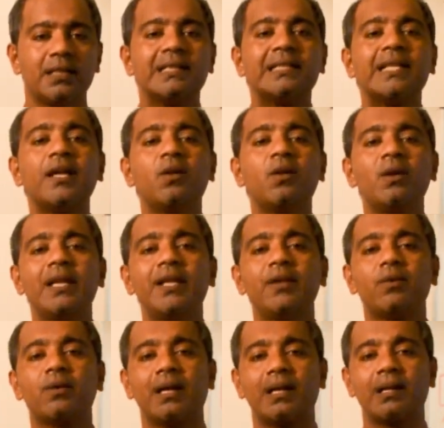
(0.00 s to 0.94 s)
Then only
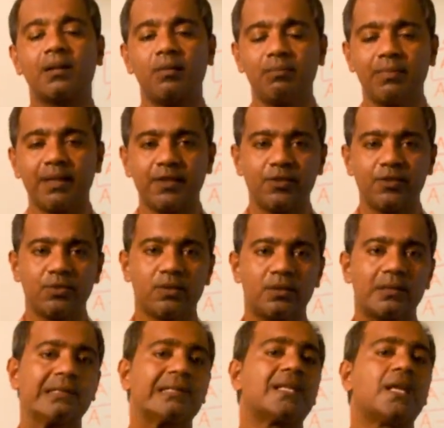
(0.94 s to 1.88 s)
you can complete
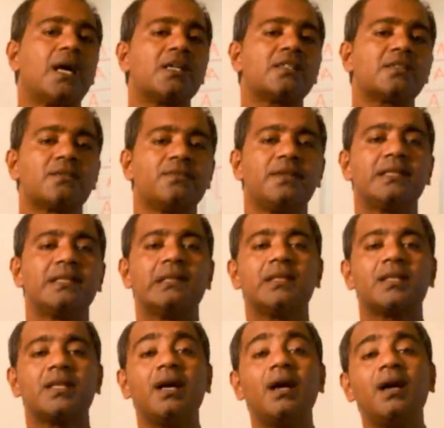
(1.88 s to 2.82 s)
your task
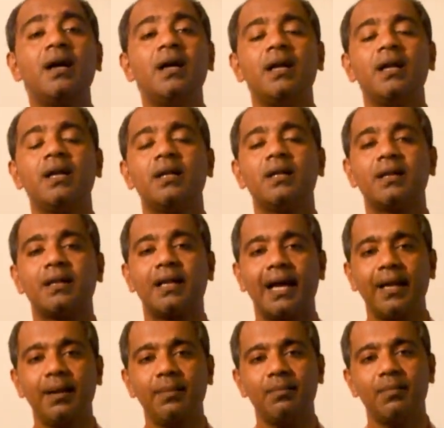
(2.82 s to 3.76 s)
within the
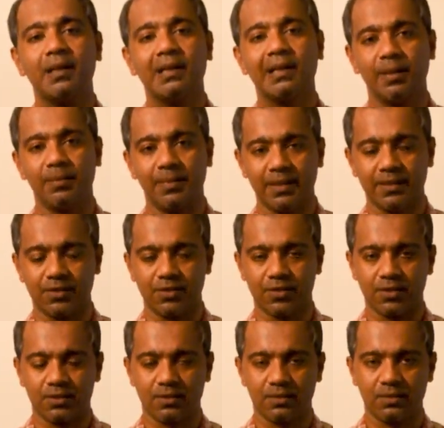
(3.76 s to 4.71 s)
time limit.